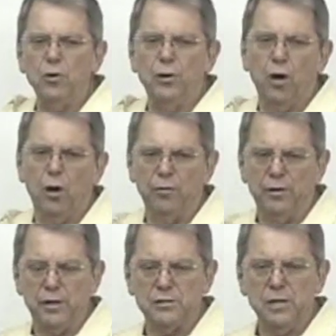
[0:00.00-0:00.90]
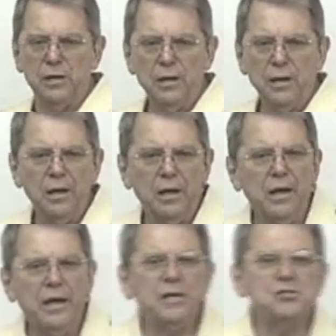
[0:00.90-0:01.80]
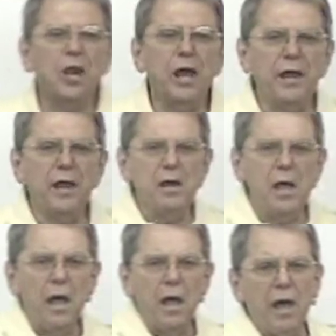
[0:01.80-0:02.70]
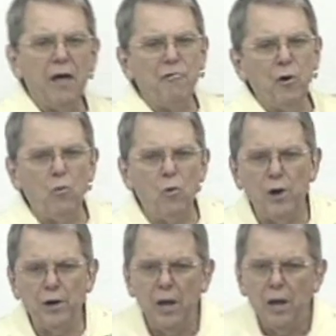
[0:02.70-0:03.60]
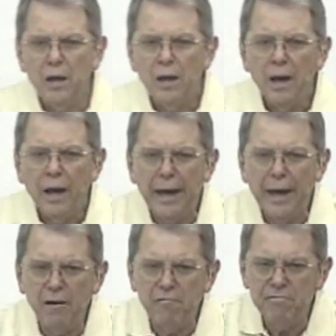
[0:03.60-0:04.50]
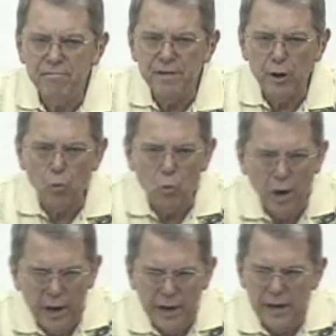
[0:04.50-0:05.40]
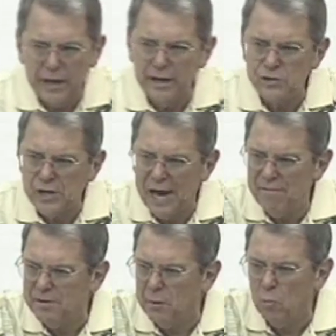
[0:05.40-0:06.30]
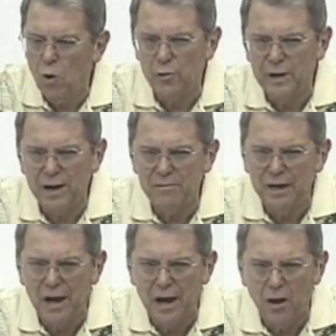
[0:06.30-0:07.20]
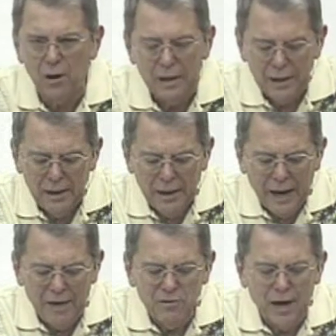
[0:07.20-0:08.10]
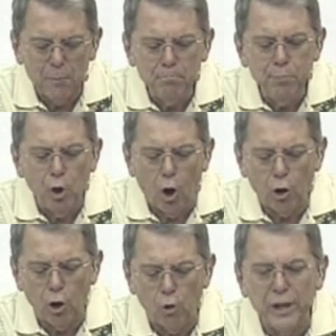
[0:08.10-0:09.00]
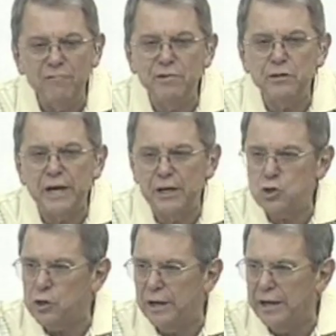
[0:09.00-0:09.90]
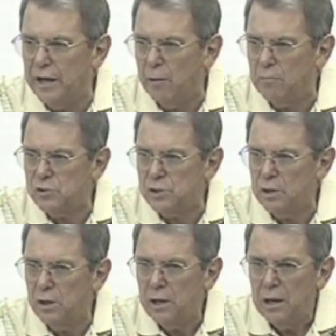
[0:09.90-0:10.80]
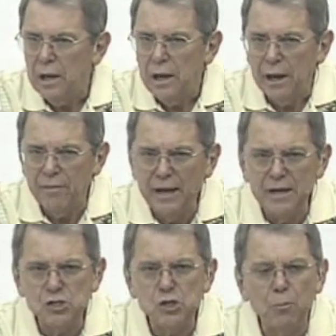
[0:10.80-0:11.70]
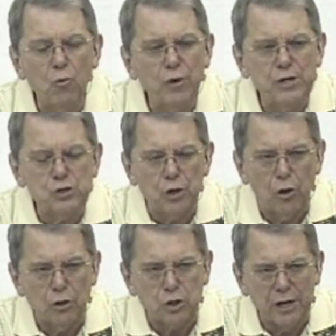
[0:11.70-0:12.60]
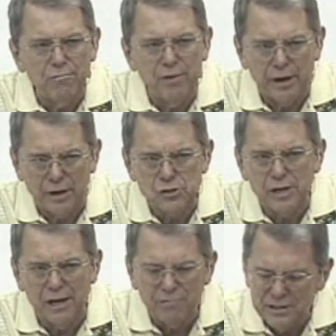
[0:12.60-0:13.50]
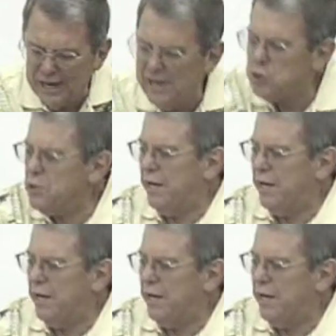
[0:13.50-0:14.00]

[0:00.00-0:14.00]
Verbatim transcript: all of this? He's letting everyone have their way. He's having them walk down the aisle. I've got a book on invitation hymns, and they did some research in this. Invitation